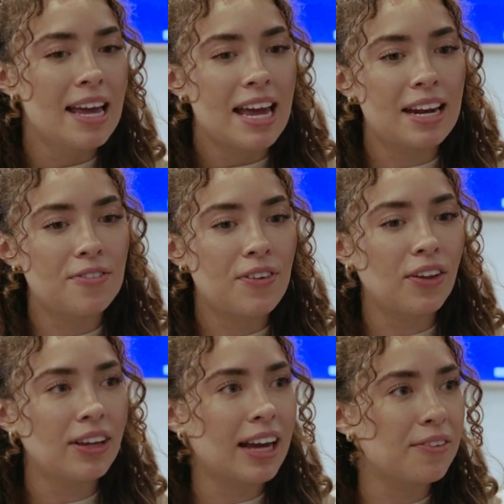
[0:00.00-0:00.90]
And it felt
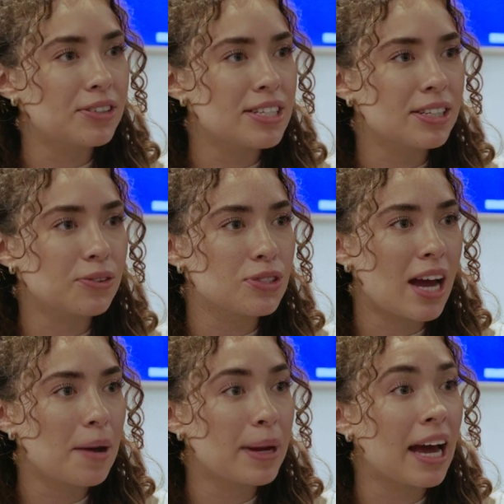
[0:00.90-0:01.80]
like every single
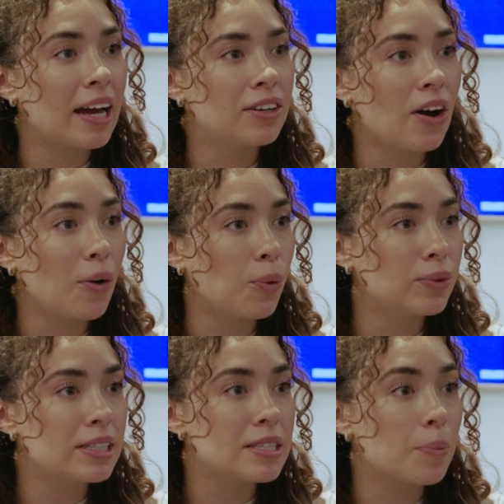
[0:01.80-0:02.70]
time I had not
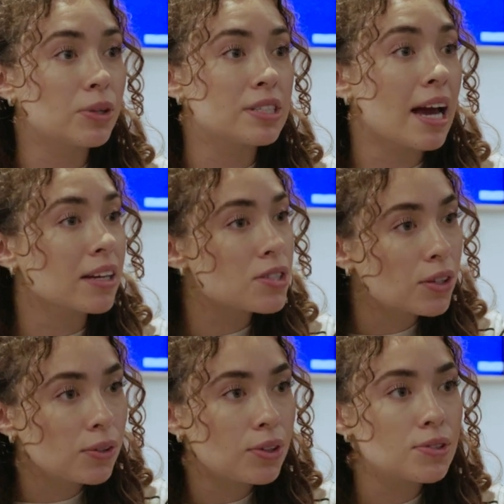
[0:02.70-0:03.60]
only someone to
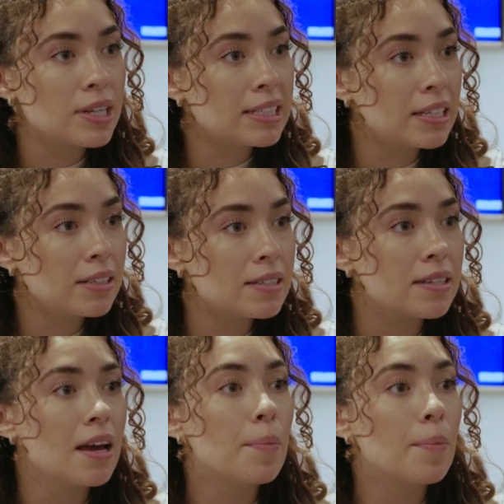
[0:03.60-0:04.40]
execute those ideas,